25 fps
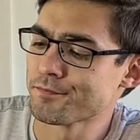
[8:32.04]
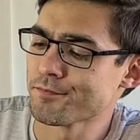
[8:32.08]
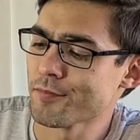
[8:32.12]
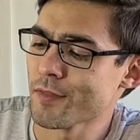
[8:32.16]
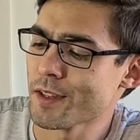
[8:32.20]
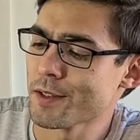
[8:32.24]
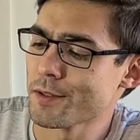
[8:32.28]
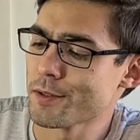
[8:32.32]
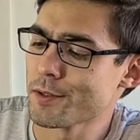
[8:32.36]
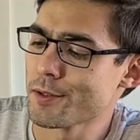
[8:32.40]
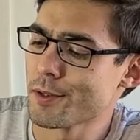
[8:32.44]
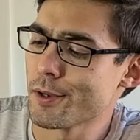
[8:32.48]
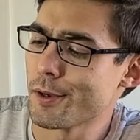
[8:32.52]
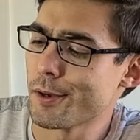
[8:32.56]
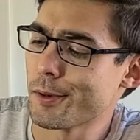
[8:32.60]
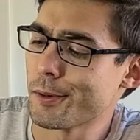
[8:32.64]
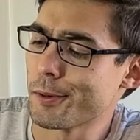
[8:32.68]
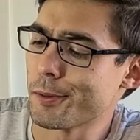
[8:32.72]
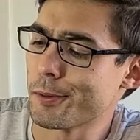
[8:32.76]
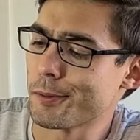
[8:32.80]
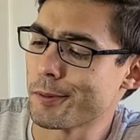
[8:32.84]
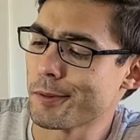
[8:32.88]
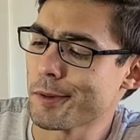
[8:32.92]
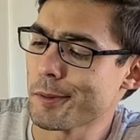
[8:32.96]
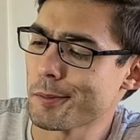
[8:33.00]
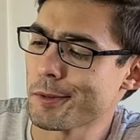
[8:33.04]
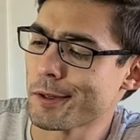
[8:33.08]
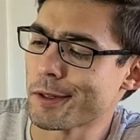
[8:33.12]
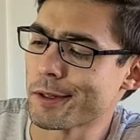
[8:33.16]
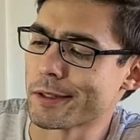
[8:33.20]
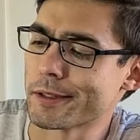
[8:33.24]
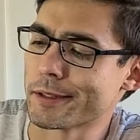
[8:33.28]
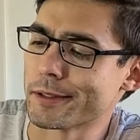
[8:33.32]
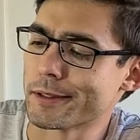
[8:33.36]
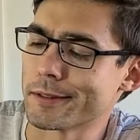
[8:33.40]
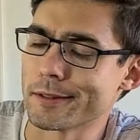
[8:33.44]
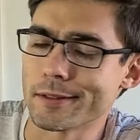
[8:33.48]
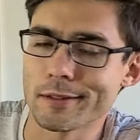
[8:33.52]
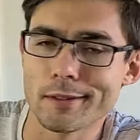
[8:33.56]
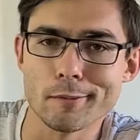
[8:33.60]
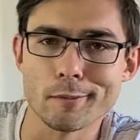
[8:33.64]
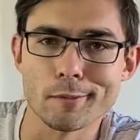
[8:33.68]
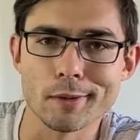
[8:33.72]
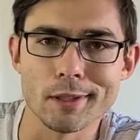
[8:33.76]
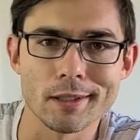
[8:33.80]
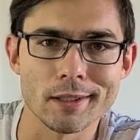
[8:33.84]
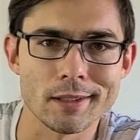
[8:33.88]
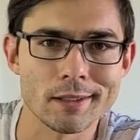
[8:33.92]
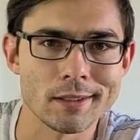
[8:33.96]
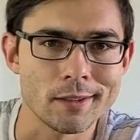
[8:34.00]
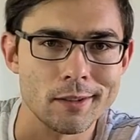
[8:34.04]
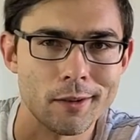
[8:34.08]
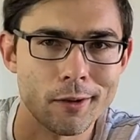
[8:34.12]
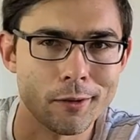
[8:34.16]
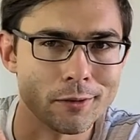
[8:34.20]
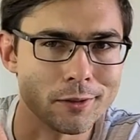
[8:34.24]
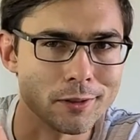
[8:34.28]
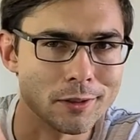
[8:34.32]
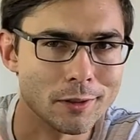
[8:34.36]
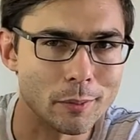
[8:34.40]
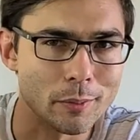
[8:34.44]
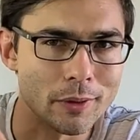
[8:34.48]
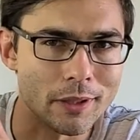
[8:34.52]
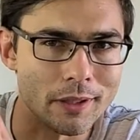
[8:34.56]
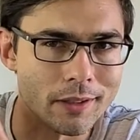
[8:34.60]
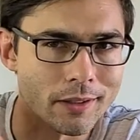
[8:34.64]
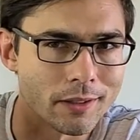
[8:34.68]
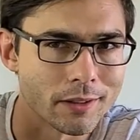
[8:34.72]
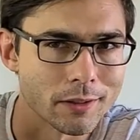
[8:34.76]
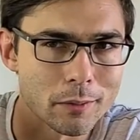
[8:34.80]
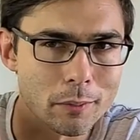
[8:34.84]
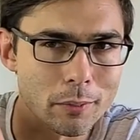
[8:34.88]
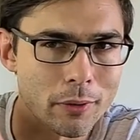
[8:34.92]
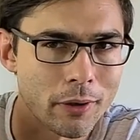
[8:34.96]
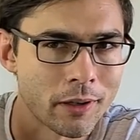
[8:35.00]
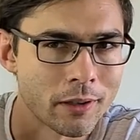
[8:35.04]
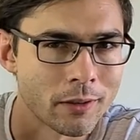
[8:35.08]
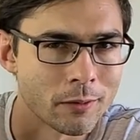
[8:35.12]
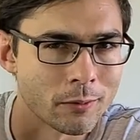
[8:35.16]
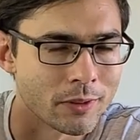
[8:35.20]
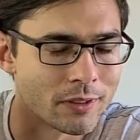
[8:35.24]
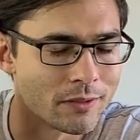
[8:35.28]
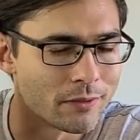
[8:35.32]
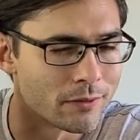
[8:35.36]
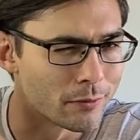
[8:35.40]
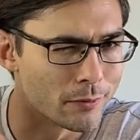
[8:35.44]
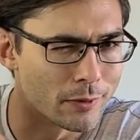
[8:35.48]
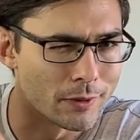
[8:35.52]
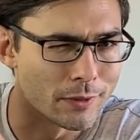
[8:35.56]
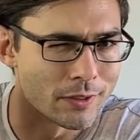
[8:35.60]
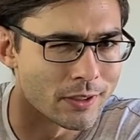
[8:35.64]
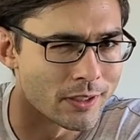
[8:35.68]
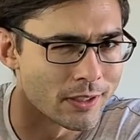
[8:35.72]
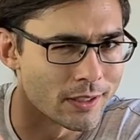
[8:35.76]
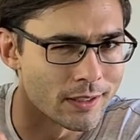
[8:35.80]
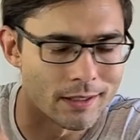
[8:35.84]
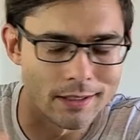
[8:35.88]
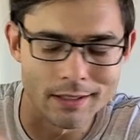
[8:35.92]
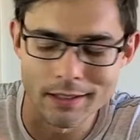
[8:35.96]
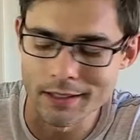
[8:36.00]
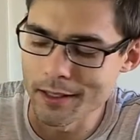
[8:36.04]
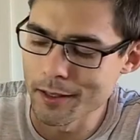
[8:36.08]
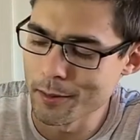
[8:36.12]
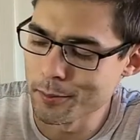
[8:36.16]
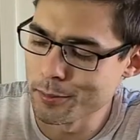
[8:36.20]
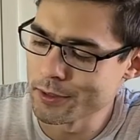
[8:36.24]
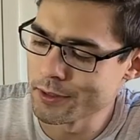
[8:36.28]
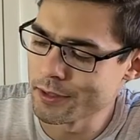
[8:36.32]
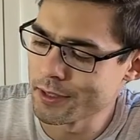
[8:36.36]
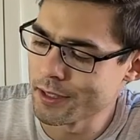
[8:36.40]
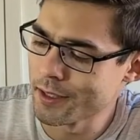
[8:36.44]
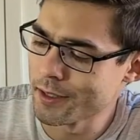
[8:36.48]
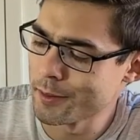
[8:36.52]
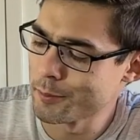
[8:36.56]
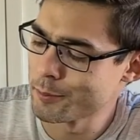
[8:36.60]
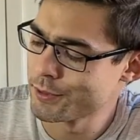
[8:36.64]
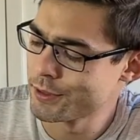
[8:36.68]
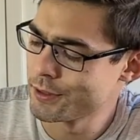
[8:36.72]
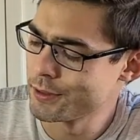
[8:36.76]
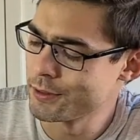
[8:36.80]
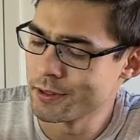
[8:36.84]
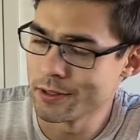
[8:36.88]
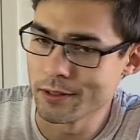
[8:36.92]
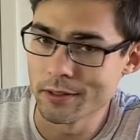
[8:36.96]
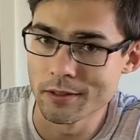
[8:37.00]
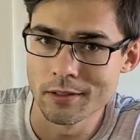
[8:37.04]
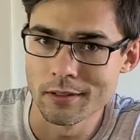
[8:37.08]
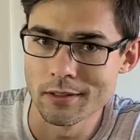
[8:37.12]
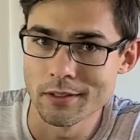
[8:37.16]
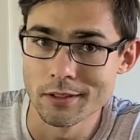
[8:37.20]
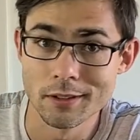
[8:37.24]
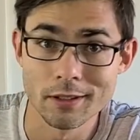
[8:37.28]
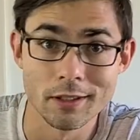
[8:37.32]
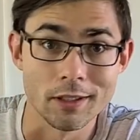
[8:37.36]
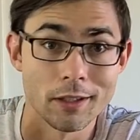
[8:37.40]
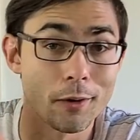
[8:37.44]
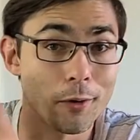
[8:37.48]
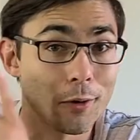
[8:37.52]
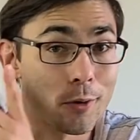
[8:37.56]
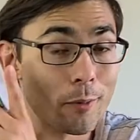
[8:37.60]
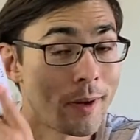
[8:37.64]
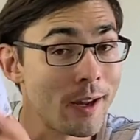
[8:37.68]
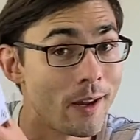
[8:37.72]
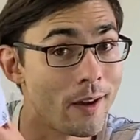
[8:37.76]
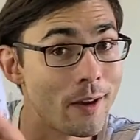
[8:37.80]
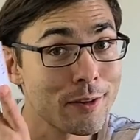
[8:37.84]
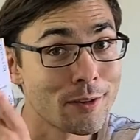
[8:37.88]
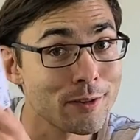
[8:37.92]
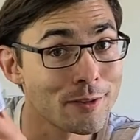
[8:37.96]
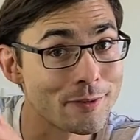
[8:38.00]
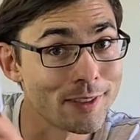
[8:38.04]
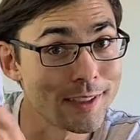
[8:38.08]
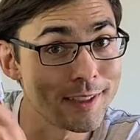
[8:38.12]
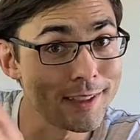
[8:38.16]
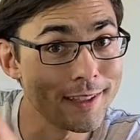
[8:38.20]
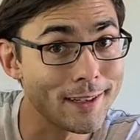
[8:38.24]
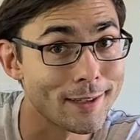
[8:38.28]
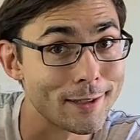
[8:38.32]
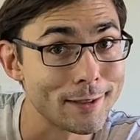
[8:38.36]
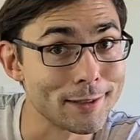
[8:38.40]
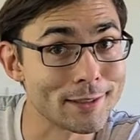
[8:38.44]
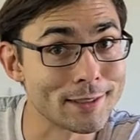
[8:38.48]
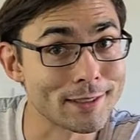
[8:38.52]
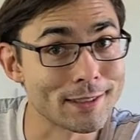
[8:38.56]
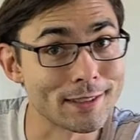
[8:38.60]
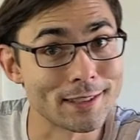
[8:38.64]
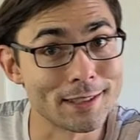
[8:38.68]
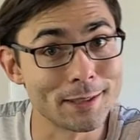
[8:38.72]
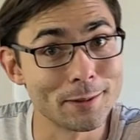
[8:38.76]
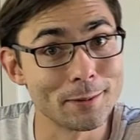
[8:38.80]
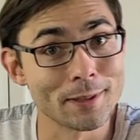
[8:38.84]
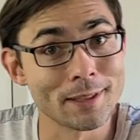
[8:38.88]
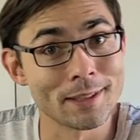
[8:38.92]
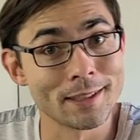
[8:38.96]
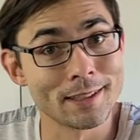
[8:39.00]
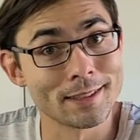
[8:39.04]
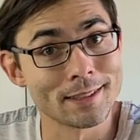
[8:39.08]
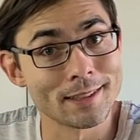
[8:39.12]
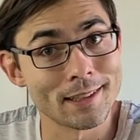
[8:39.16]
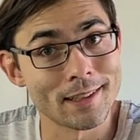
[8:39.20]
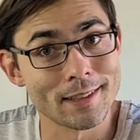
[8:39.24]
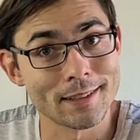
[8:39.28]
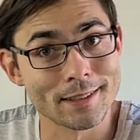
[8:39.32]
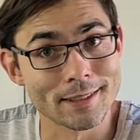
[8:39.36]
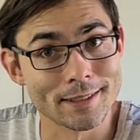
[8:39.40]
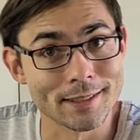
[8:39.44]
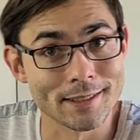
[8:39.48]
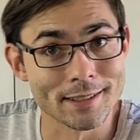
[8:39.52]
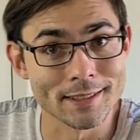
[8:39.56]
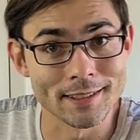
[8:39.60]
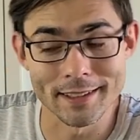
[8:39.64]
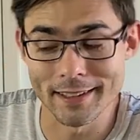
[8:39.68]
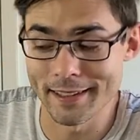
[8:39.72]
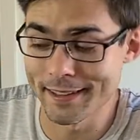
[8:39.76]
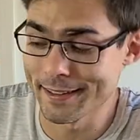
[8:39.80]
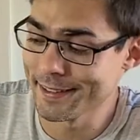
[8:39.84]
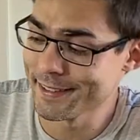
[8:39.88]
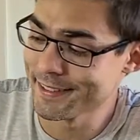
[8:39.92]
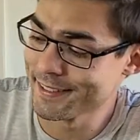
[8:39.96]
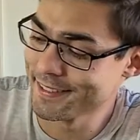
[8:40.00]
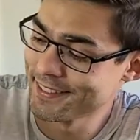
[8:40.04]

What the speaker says: So I'm not gonna overly pick this apart. We've seen this a couple times. You can go to my other videos to see what the inside of this looks like.